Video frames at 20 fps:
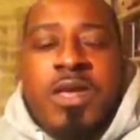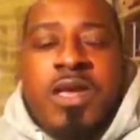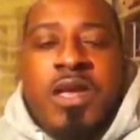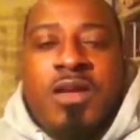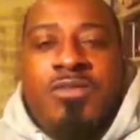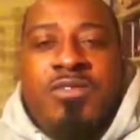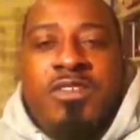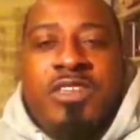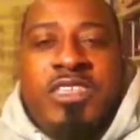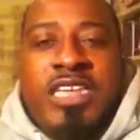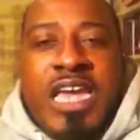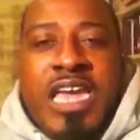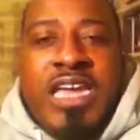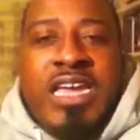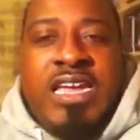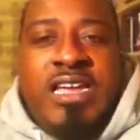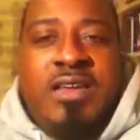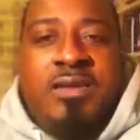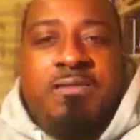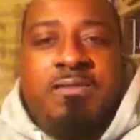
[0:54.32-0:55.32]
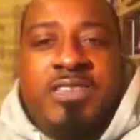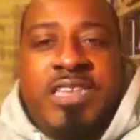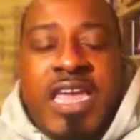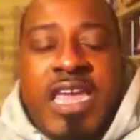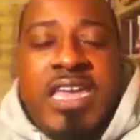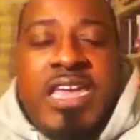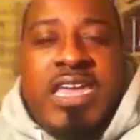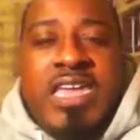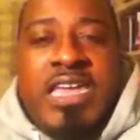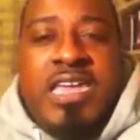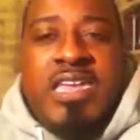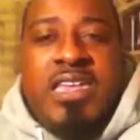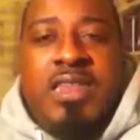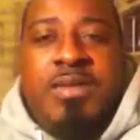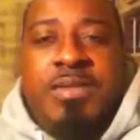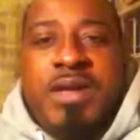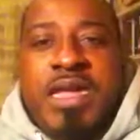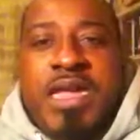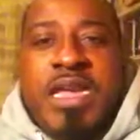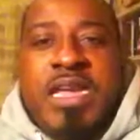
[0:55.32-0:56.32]
if you take heed
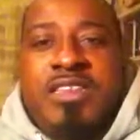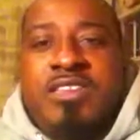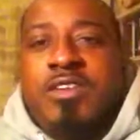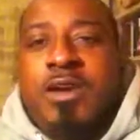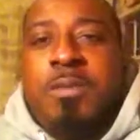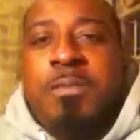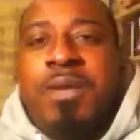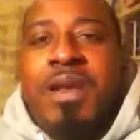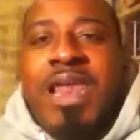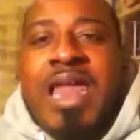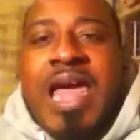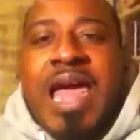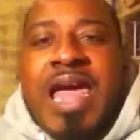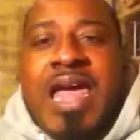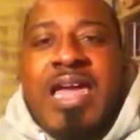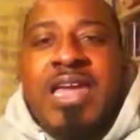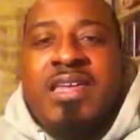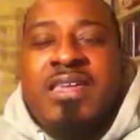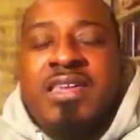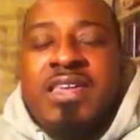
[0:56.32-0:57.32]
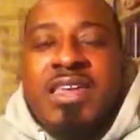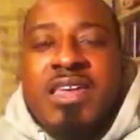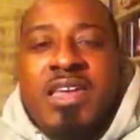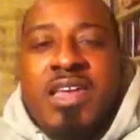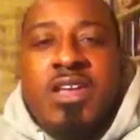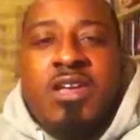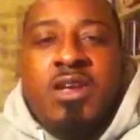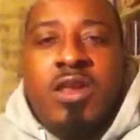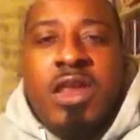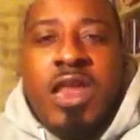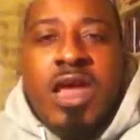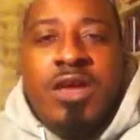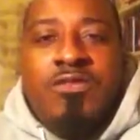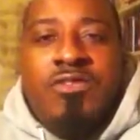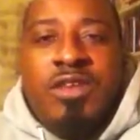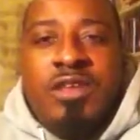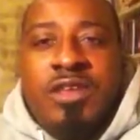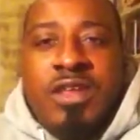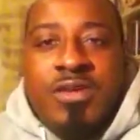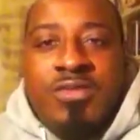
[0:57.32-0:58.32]
and begin to apply it in your
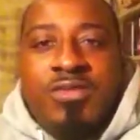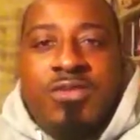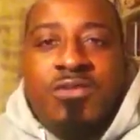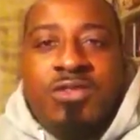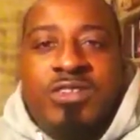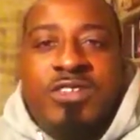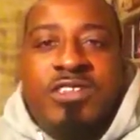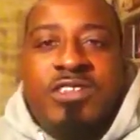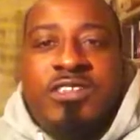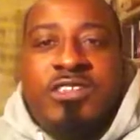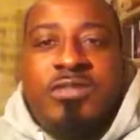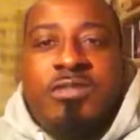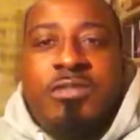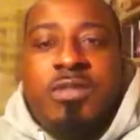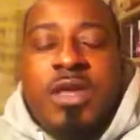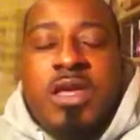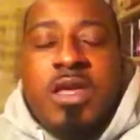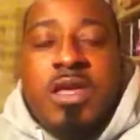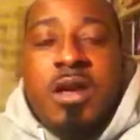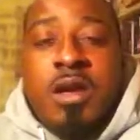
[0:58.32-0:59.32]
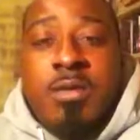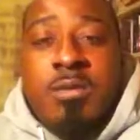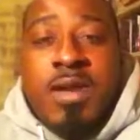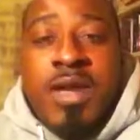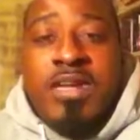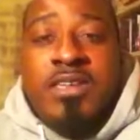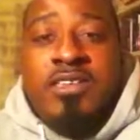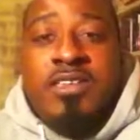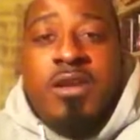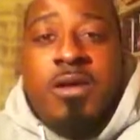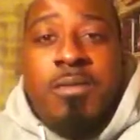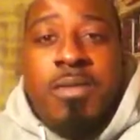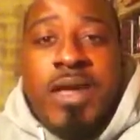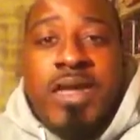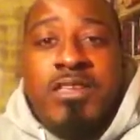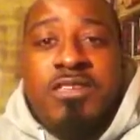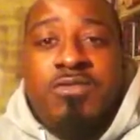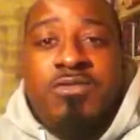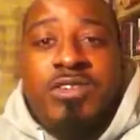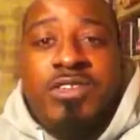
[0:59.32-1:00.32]
life, you definitely will see some amazing
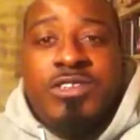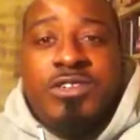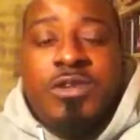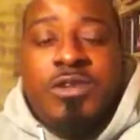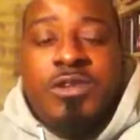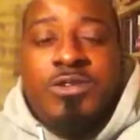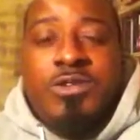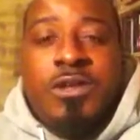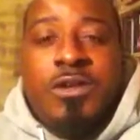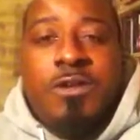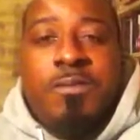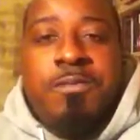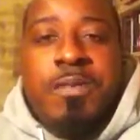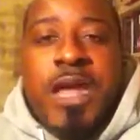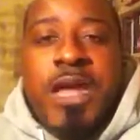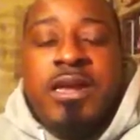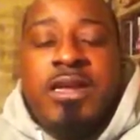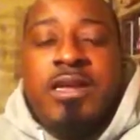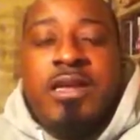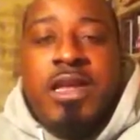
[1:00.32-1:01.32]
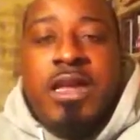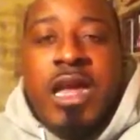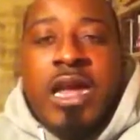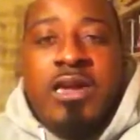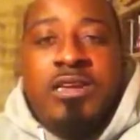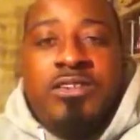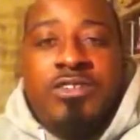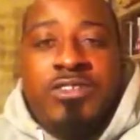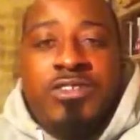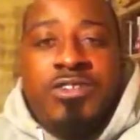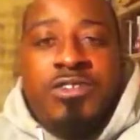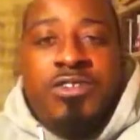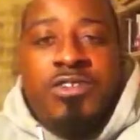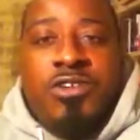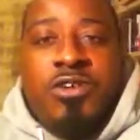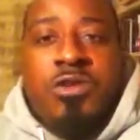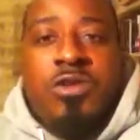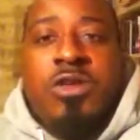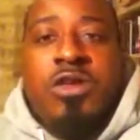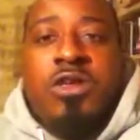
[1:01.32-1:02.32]
results. I can assure
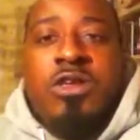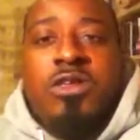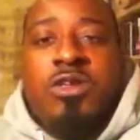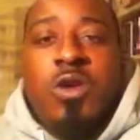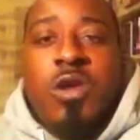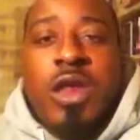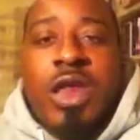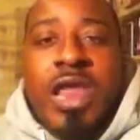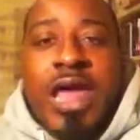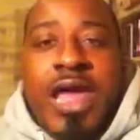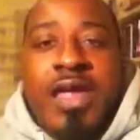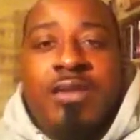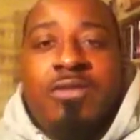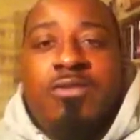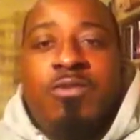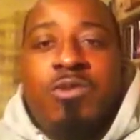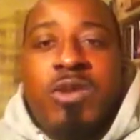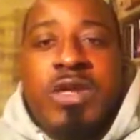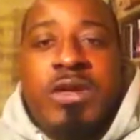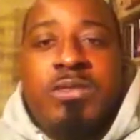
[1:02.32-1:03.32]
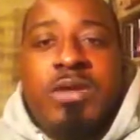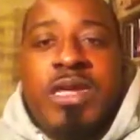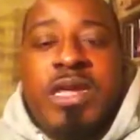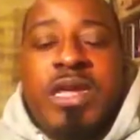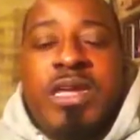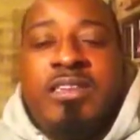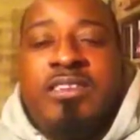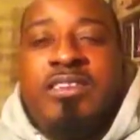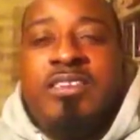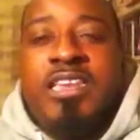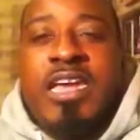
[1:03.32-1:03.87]
you, your life will begin to